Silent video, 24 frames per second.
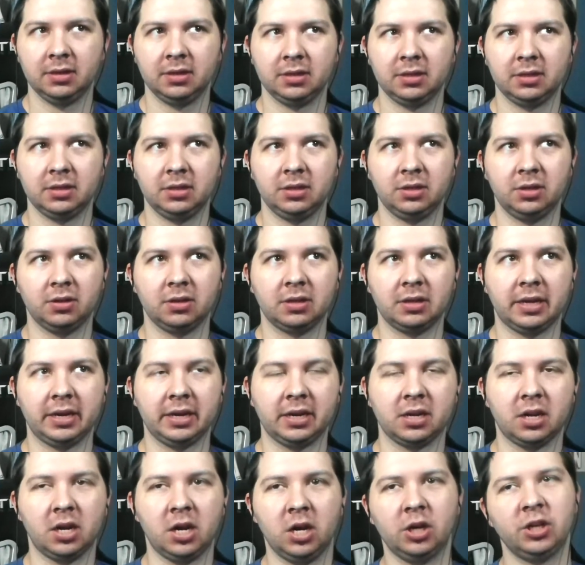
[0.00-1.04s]
you know,
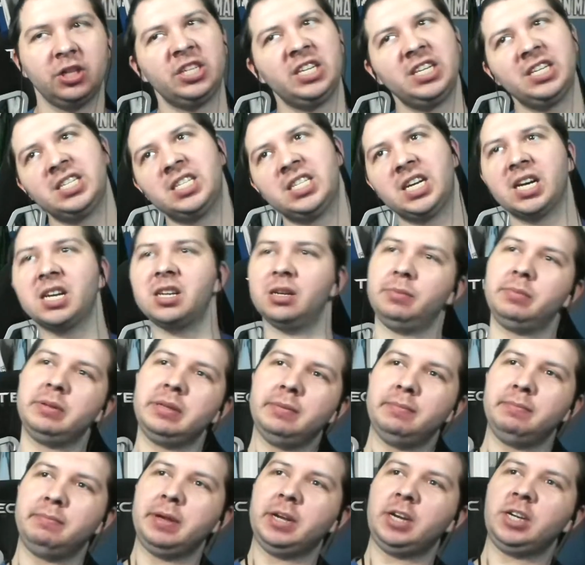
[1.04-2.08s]
like, oh, she's not going to be
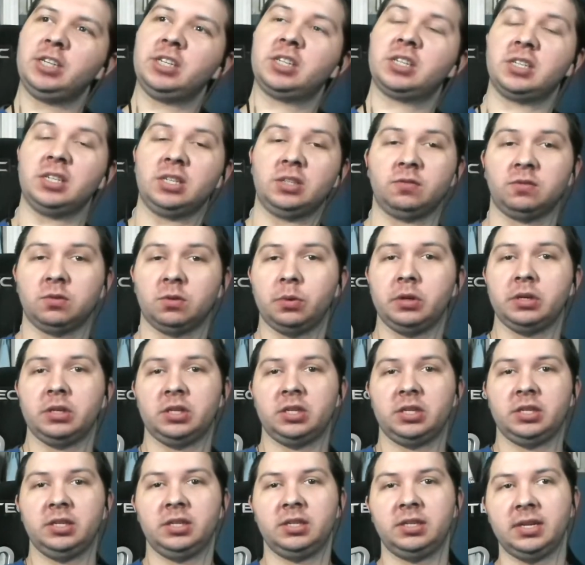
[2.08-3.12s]
embarrassed because, for one,
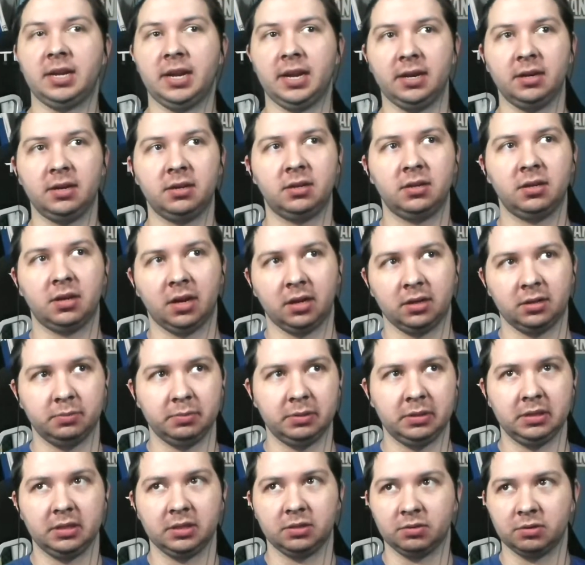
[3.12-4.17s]
she's dead, not to be
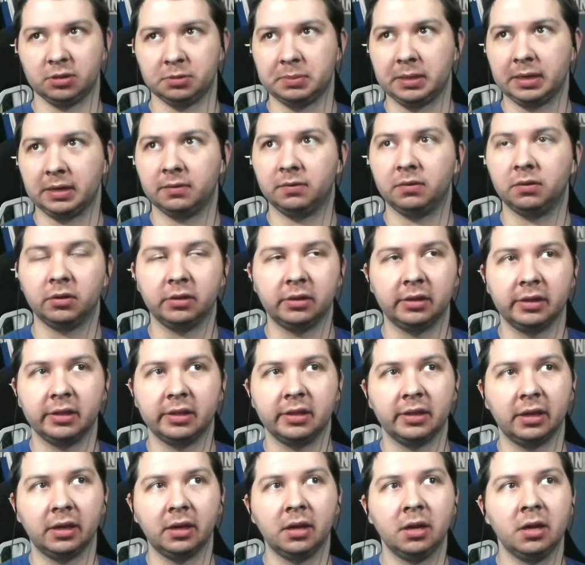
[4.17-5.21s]
disrespectful or
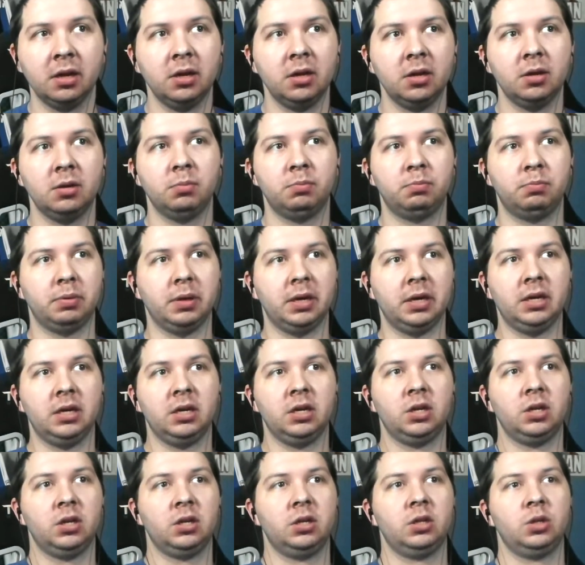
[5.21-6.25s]
anything. But
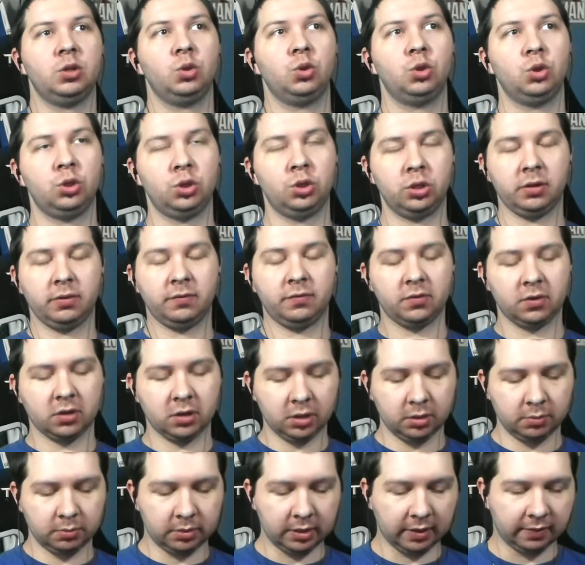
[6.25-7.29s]
you, if you're
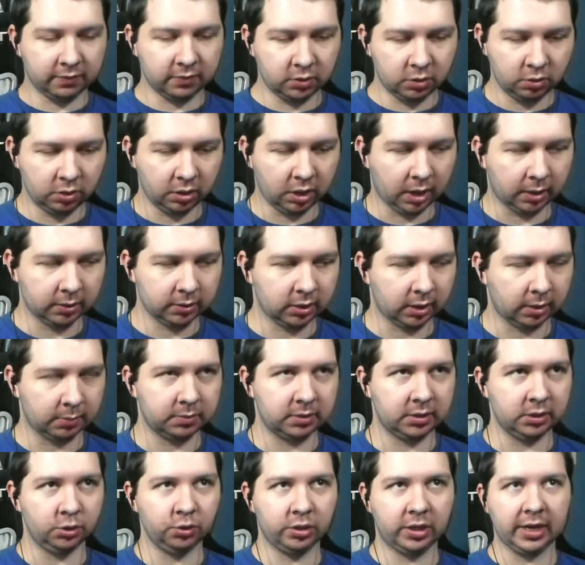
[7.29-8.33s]
gonna have to do the autopsy,
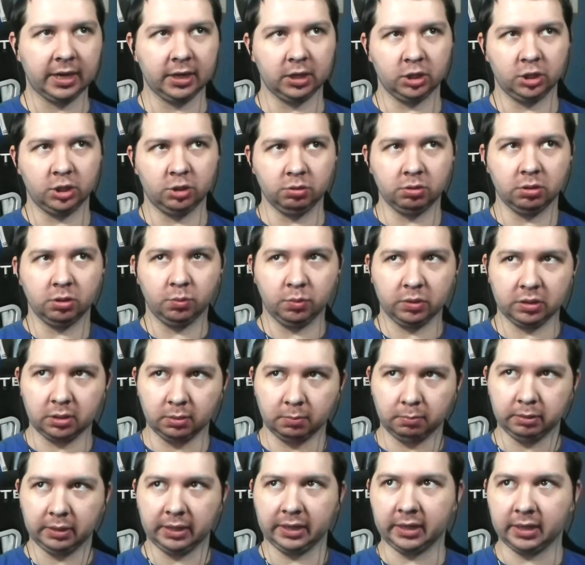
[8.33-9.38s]
you can't do it with the
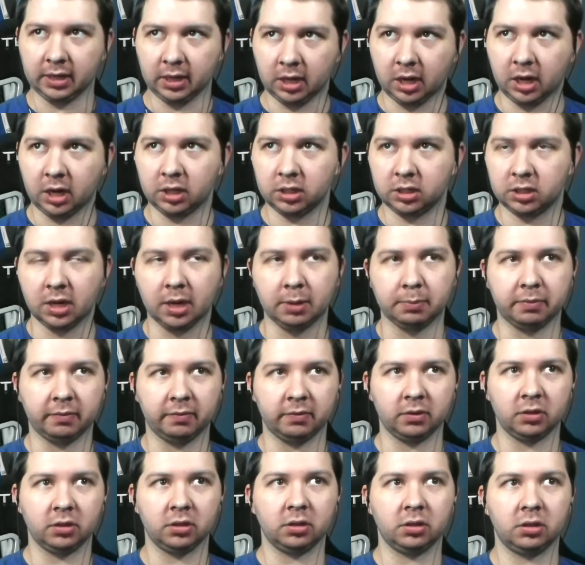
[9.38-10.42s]
blanket on top of
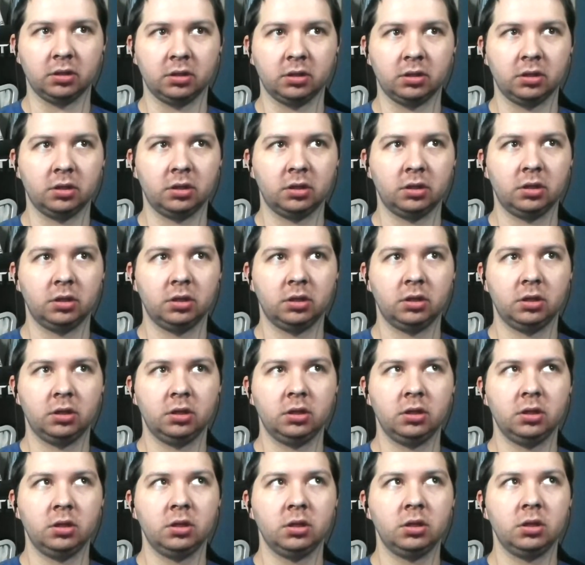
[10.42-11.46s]
her.
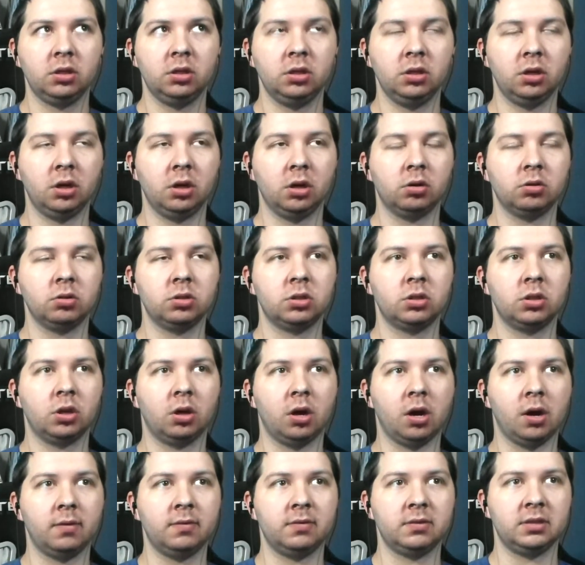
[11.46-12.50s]
You know, so
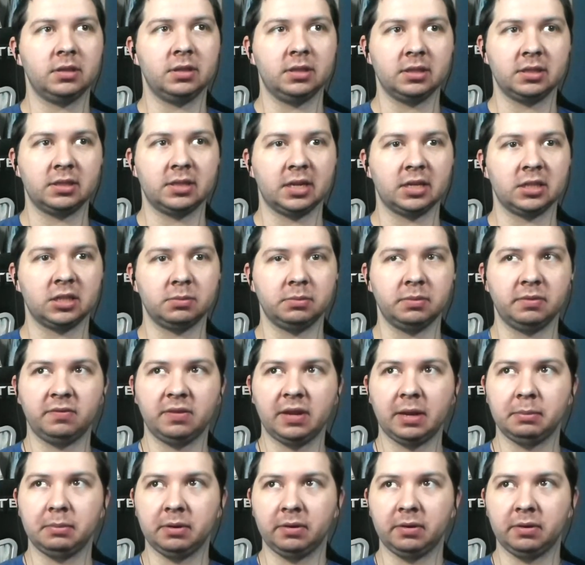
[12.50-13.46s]
obviously this has to be family